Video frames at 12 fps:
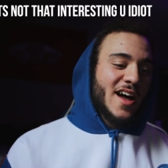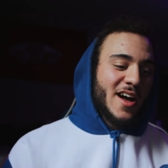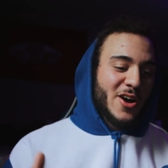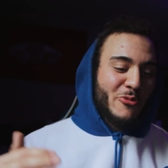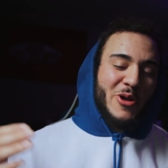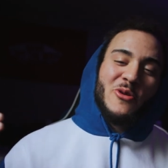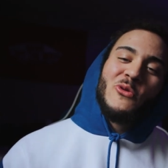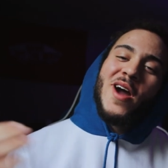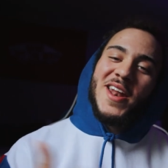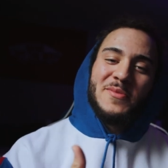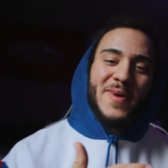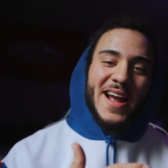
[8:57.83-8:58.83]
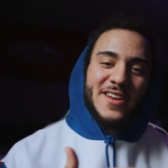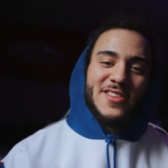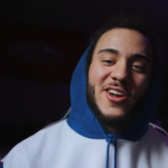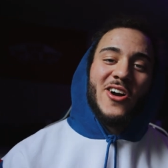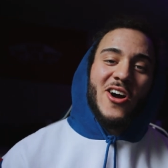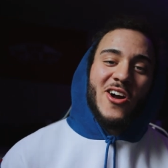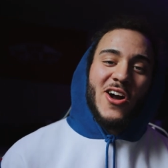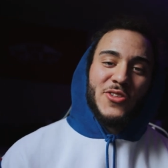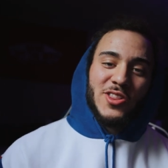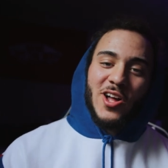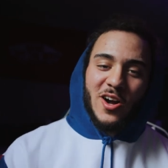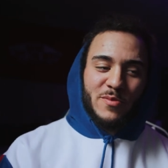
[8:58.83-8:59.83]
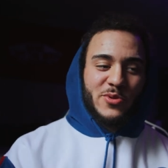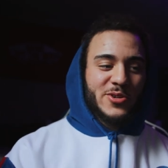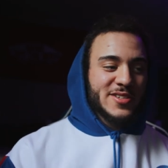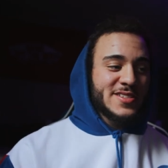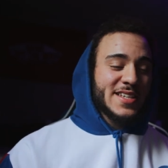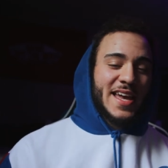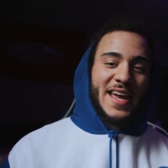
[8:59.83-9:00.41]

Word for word: Uh, we were riding back to the car on the longboards,